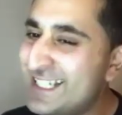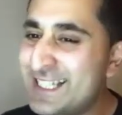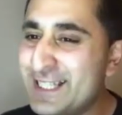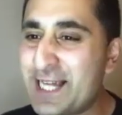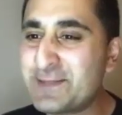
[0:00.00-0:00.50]

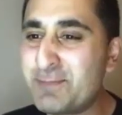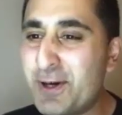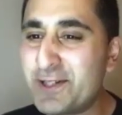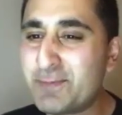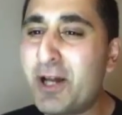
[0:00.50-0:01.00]
Thanks,
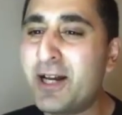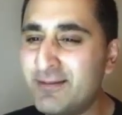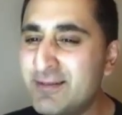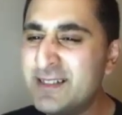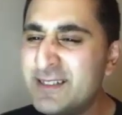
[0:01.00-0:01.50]
boss, but
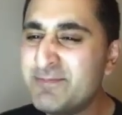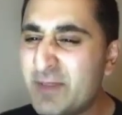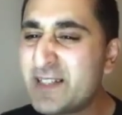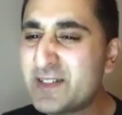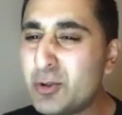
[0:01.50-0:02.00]

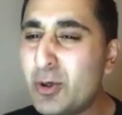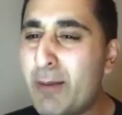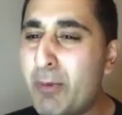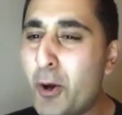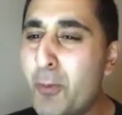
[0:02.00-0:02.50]
I sort out
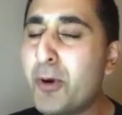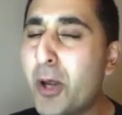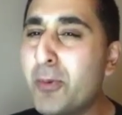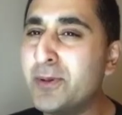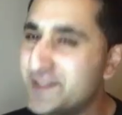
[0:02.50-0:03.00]
my own
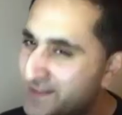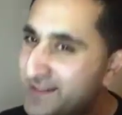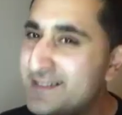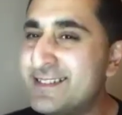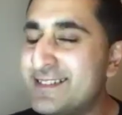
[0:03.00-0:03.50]
problems.
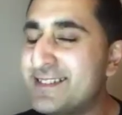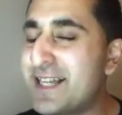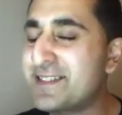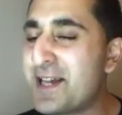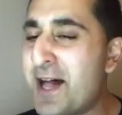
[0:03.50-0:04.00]

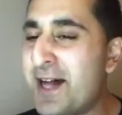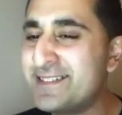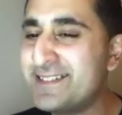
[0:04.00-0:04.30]
Ta-ta!